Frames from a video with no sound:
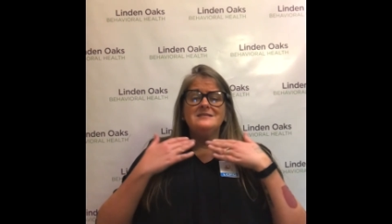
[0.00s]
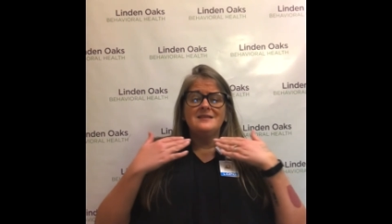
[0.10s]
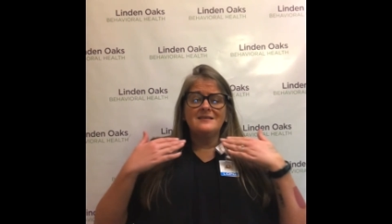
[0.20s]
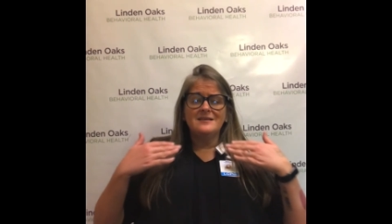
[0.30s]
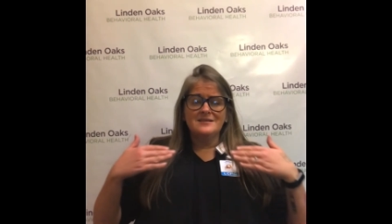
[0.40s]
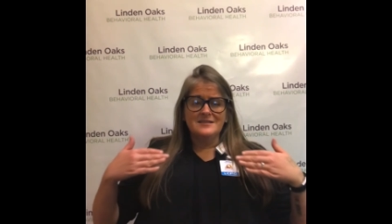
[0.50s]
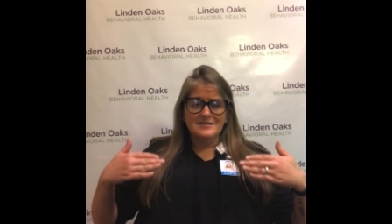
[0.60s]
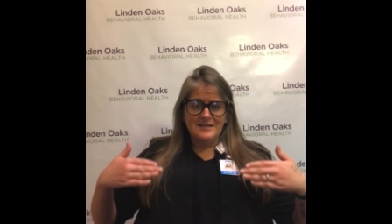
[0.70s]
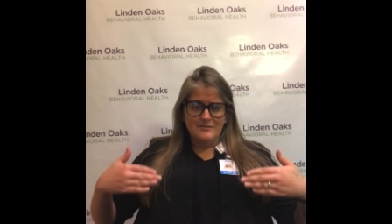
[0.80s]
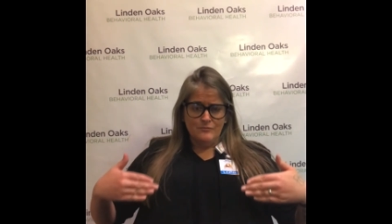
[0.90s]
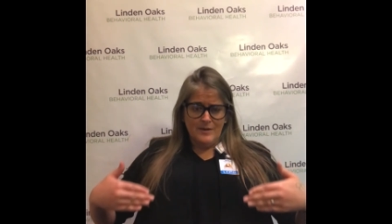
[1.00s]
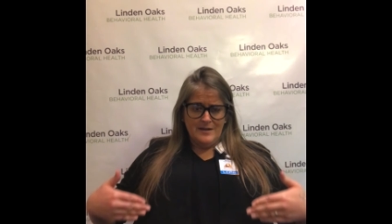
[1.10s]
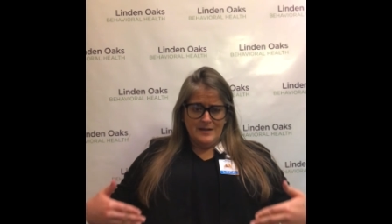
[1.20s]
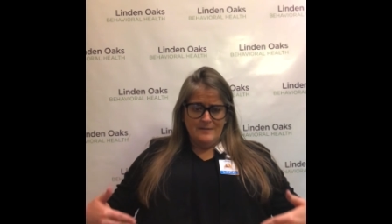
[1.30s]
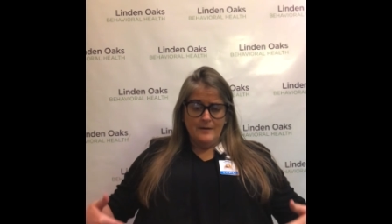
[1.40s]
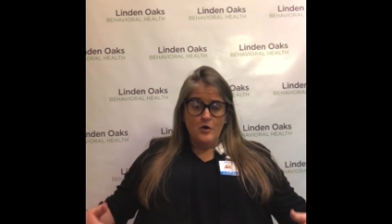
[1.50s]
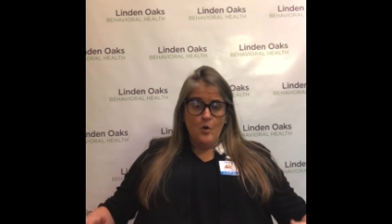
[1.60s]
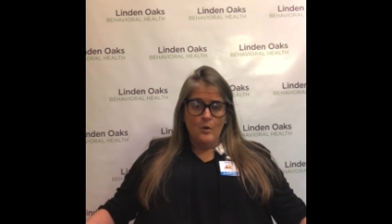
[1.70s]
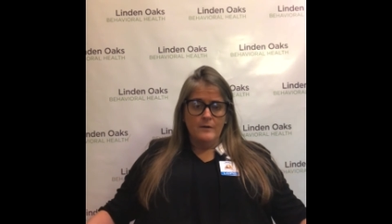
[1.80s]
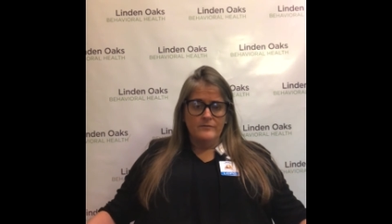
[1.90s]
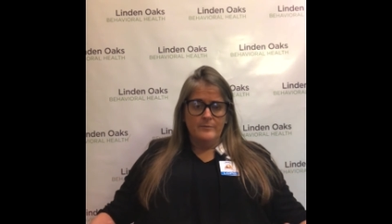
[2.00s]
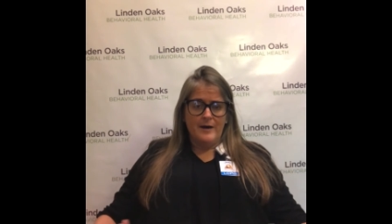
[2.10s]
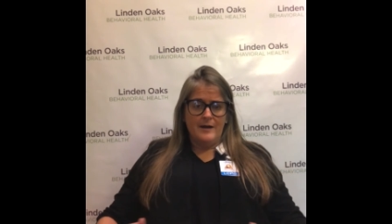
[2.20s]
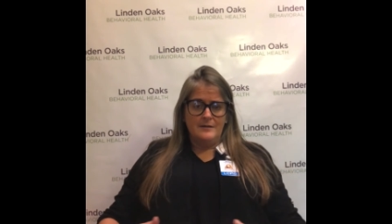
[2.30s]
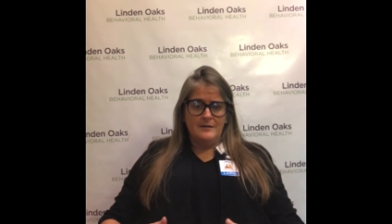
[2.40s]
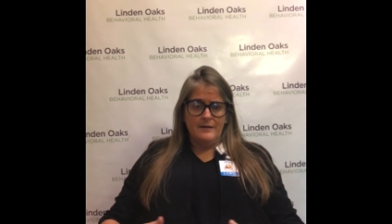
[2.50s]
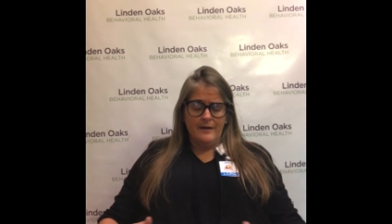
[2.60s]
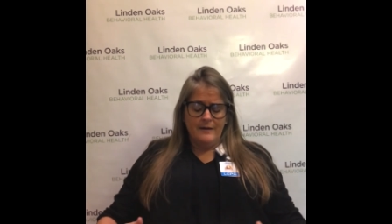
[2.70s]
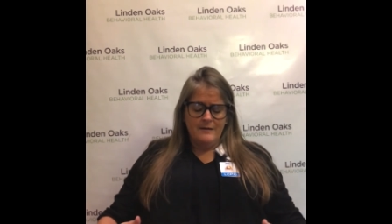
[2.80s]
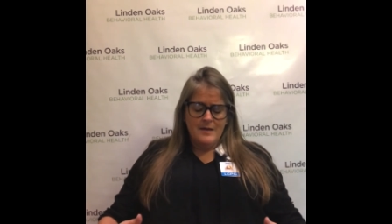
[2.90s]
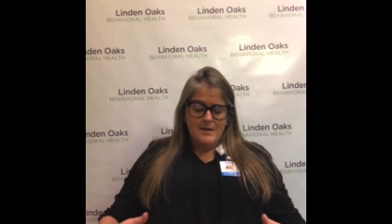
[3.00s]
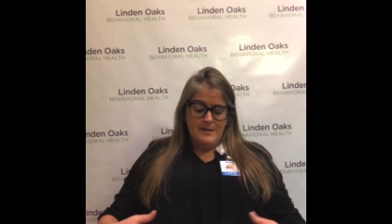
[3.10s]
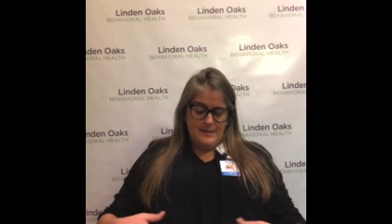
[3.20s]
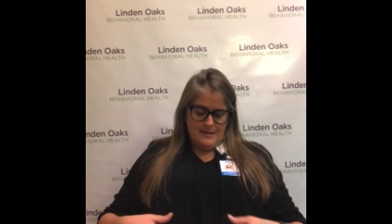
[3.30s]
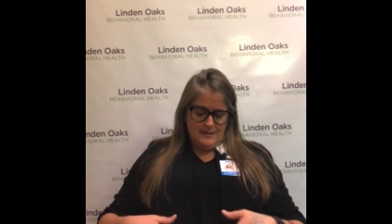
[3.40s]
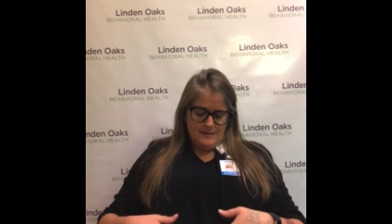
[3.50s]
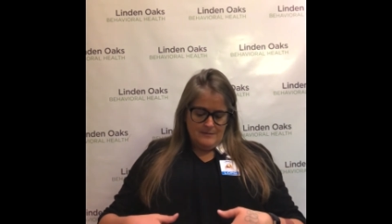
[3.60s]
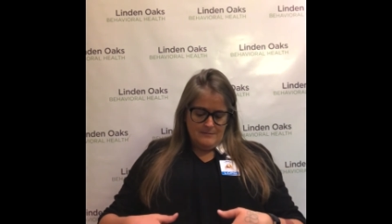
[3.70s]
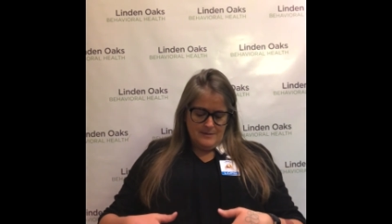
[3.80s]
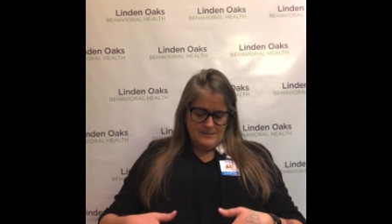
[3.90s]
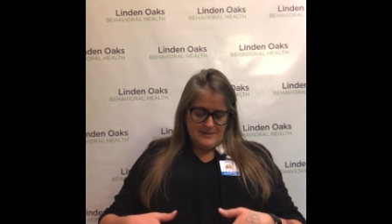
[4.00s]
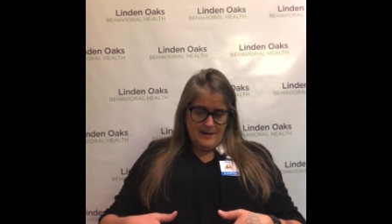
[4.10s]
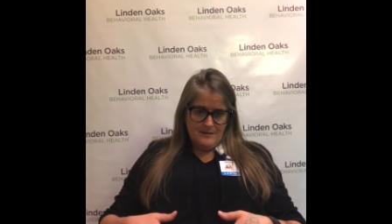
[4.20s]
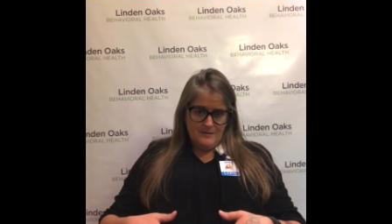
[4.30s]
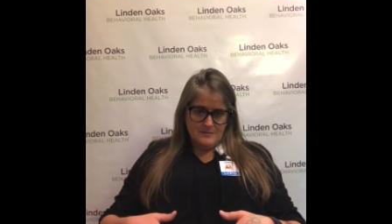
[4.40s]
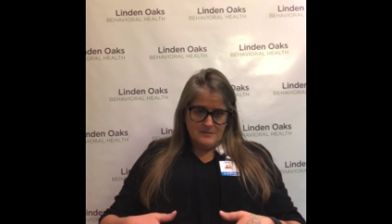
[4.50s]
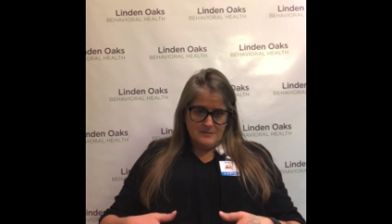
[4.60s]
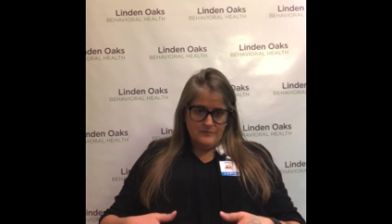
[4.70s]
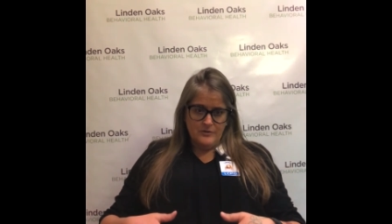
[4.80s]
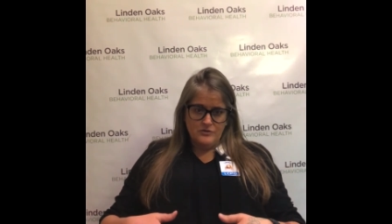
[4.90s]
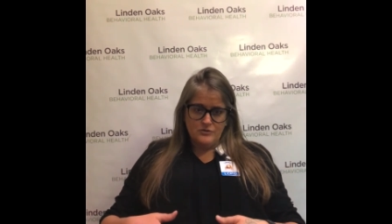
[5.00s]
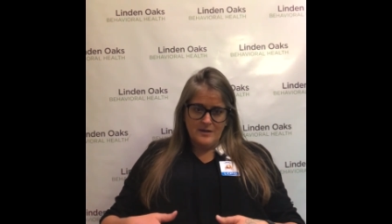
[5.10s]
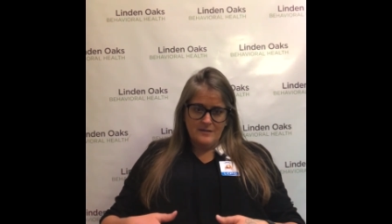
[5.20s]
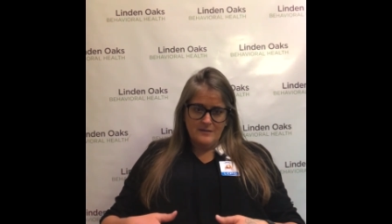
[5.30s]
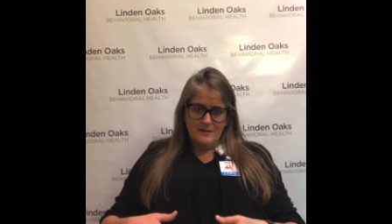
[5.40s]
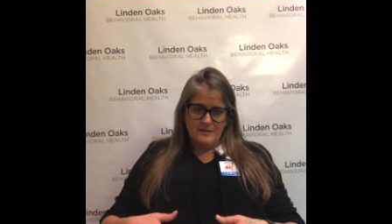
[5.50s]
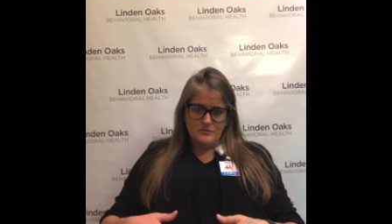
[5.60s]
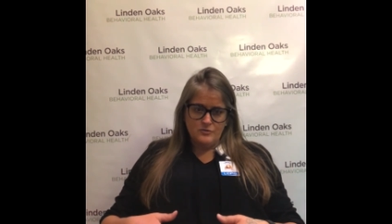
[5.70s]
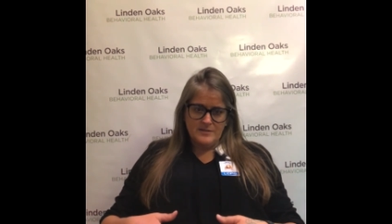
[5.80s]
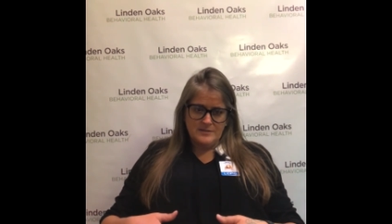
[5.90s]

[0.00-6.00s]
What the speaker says: like to sit right in the core of the body, yeah. And anxiety is a very tricky thing. It tricks the